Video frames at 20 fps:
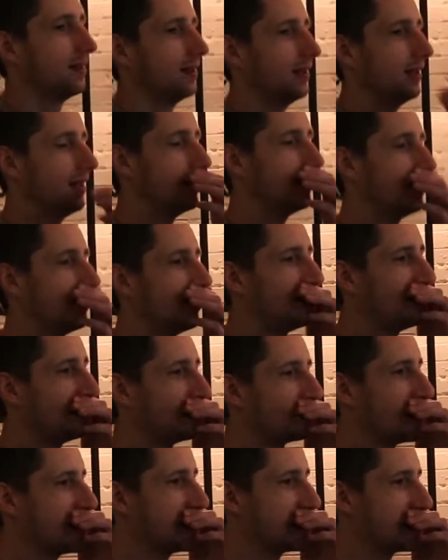
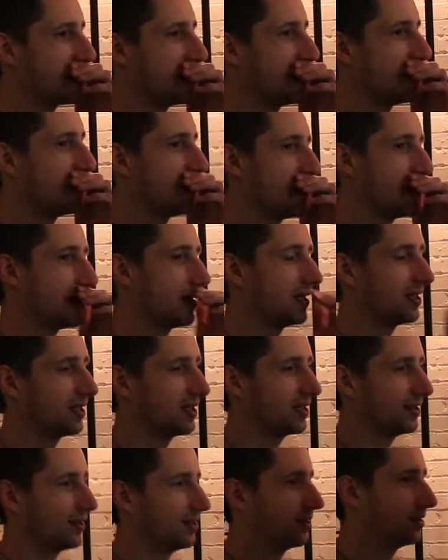Right now I
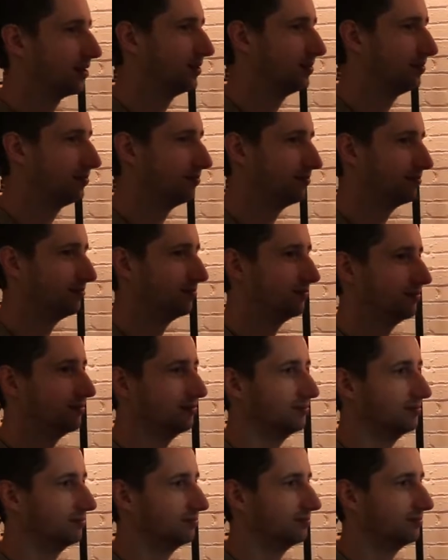
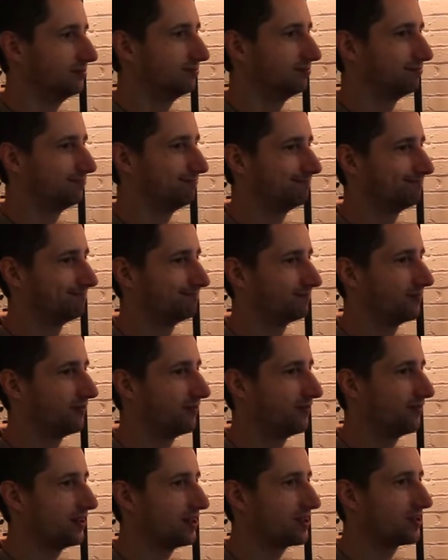am
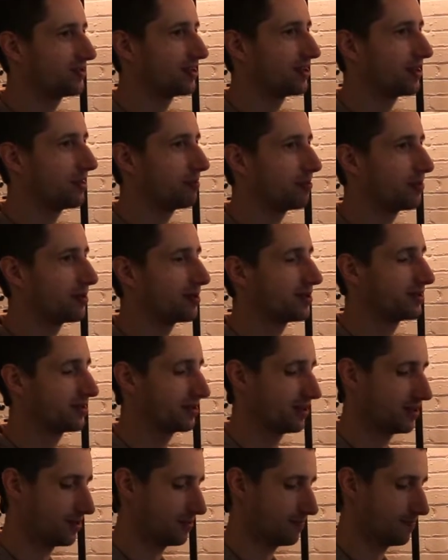finishing up with
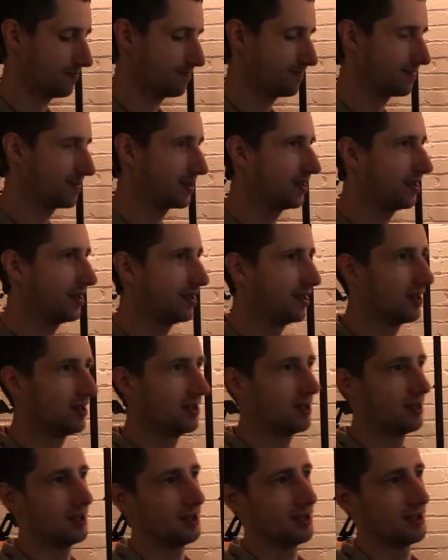some
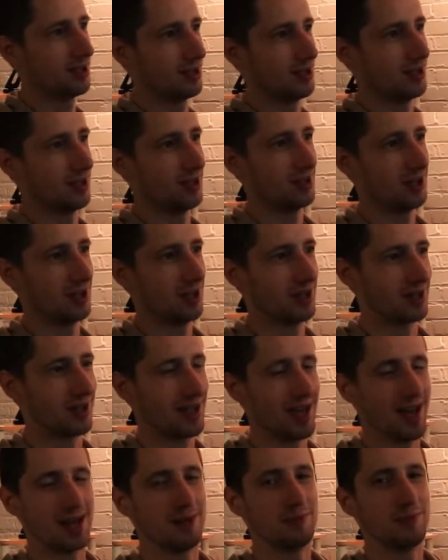
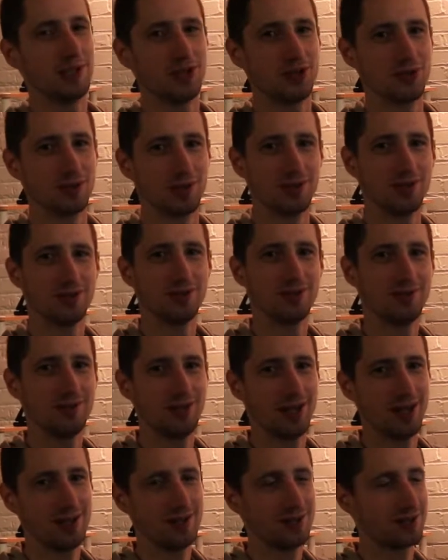Academy drill
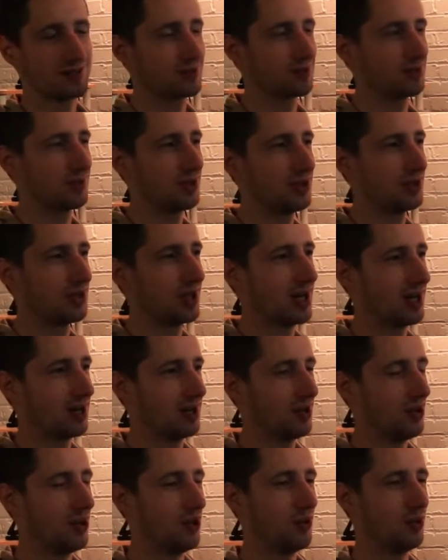edits. We shot a
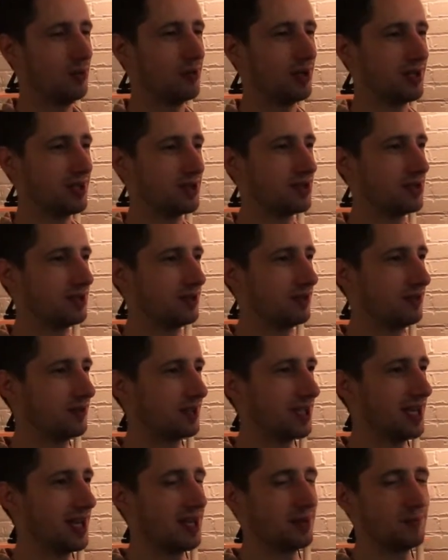whole bunch of
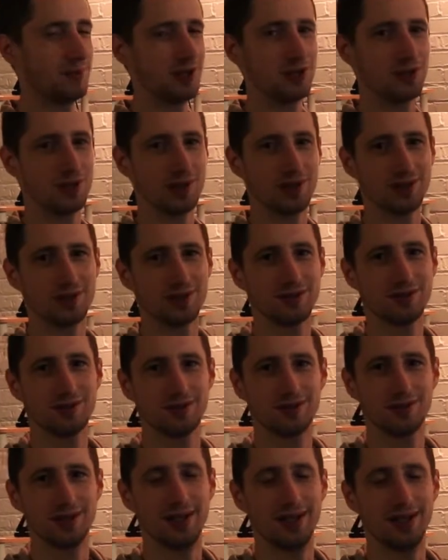Academy drills,
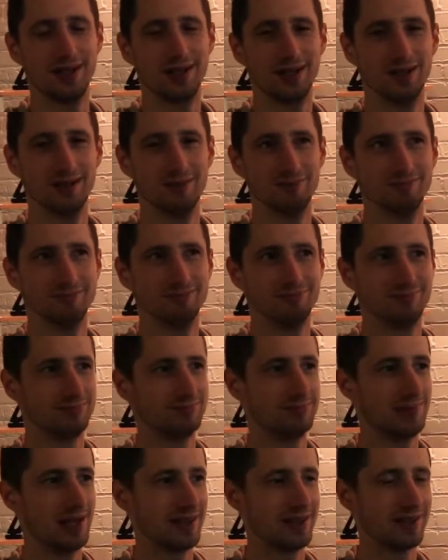I
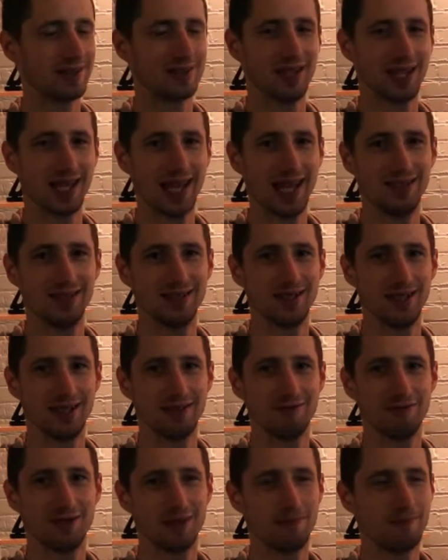think like 18
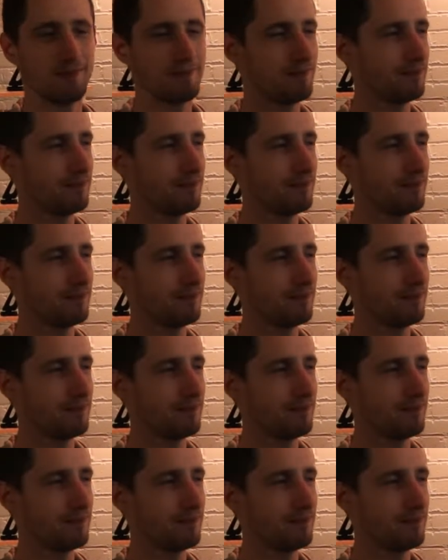of them,